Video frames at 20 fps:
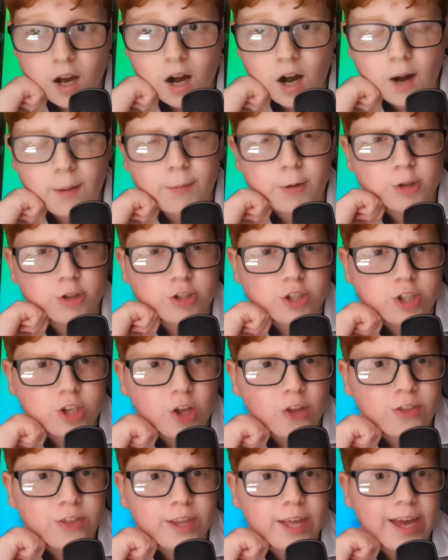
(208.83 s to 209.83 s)
on
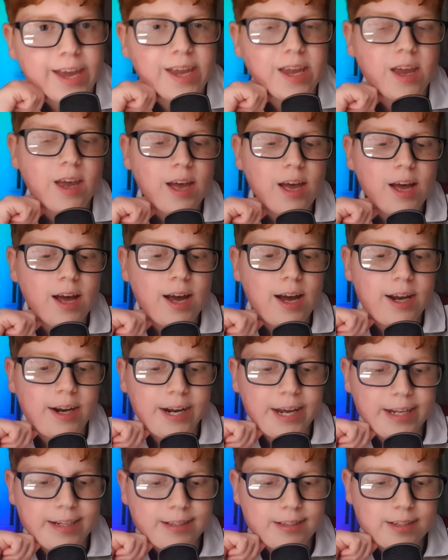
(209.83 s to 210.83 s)
Sunday
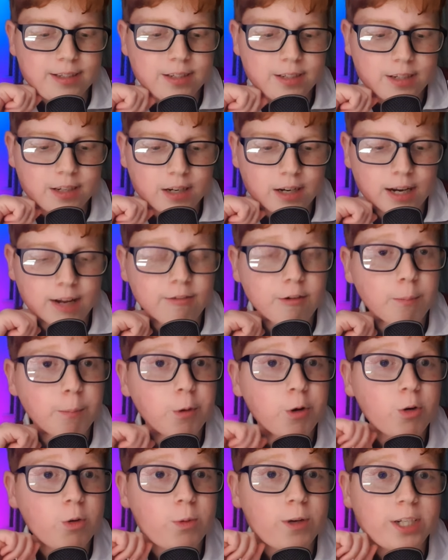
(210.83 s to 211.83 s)
against
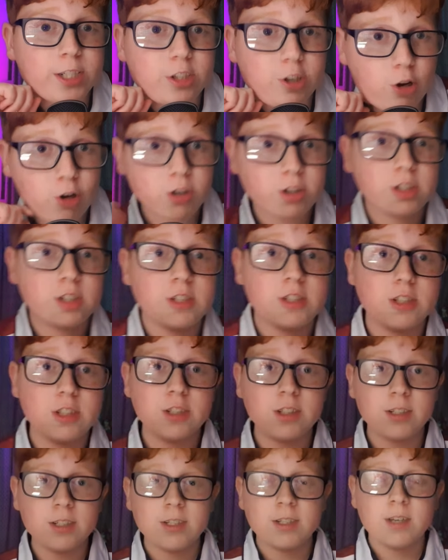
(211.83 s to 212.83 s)
Liverpool, which cost
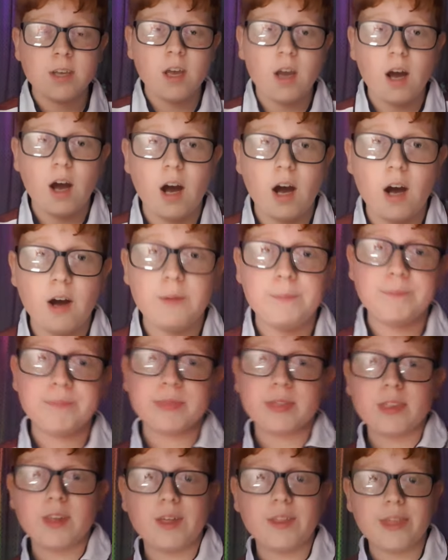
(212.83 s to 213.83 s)

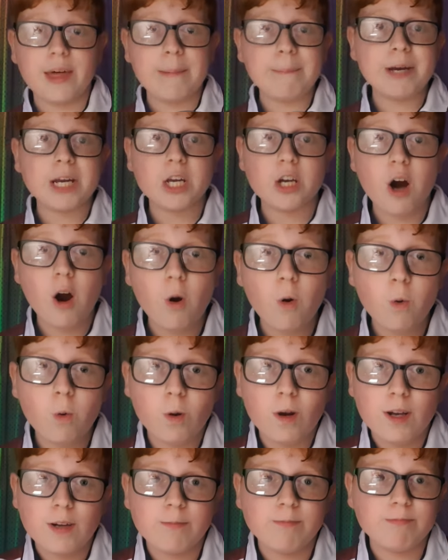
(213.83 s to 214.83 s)
them a
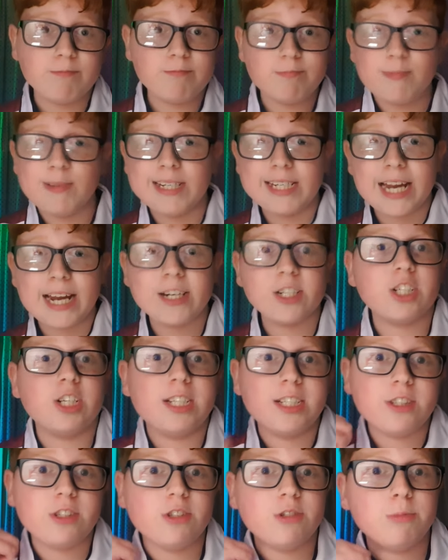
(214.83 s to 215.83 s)
goal and
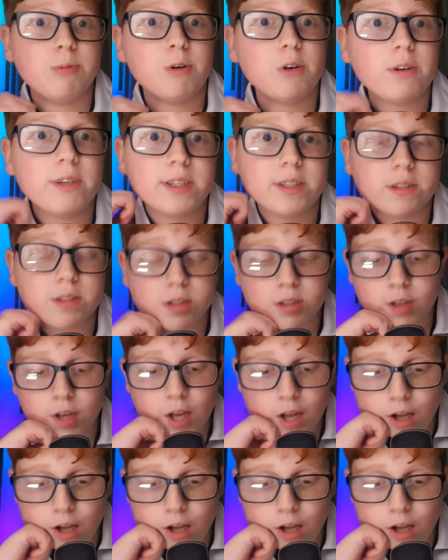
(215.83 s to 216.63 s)
potentially 2 points.